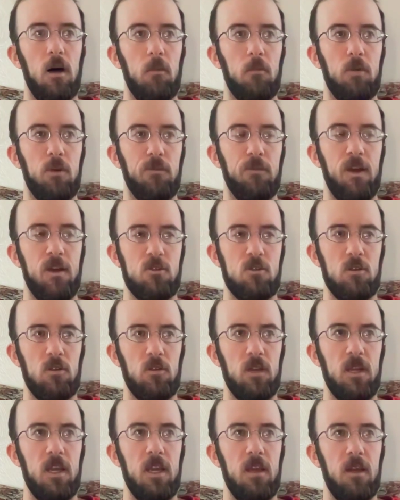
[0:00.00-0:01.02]

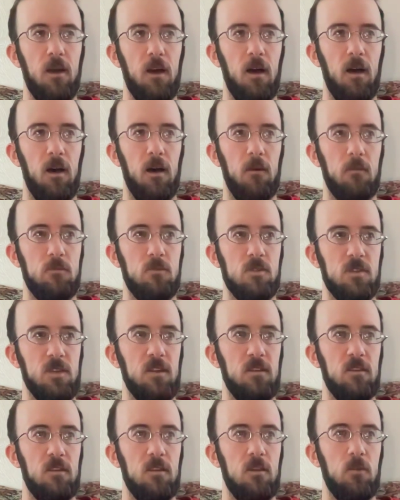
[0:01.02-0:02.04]
professionally, just
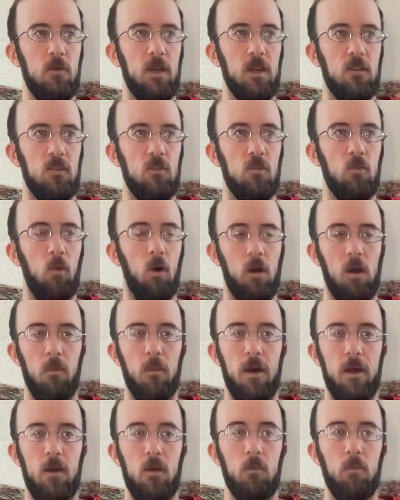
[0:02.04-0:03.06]
continuing to work on
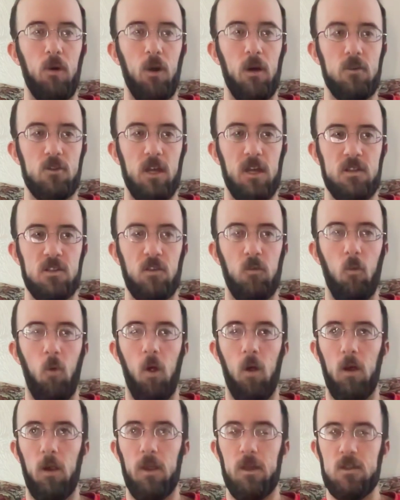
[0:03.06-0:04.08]
my own projects at
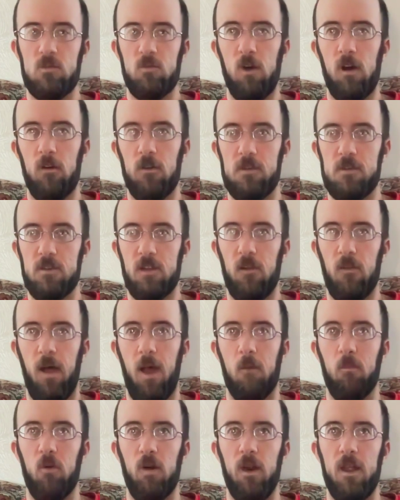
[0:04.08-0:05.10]
work as well as
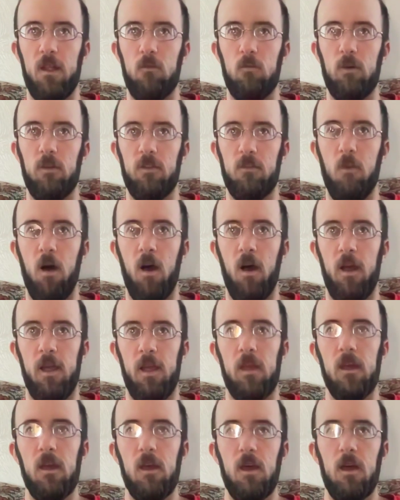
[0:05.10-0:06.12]
collaborate with
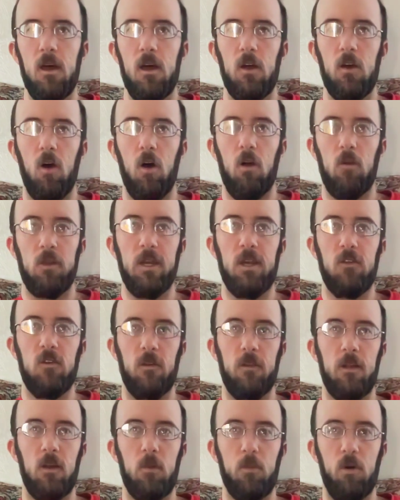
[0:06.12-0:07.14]
my colleagues
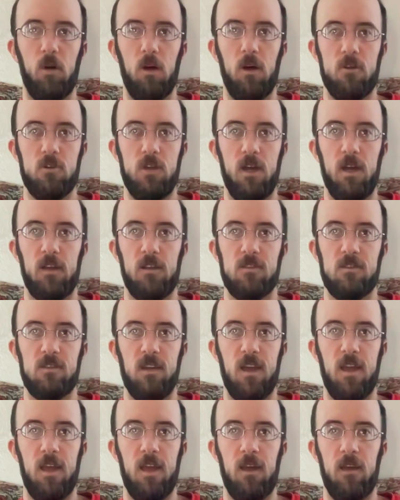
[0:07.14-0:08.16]
on their projects.
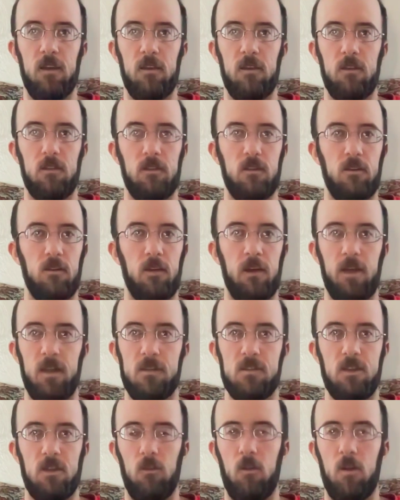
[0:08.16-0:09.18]
And like I
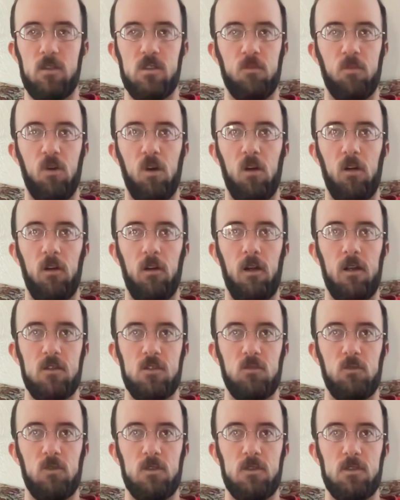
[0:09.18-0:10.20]
said, lots of
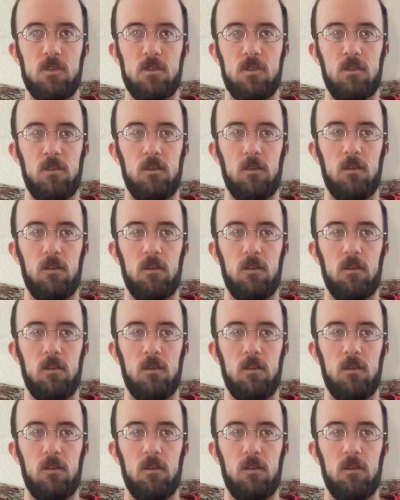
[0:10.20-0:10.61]
progress was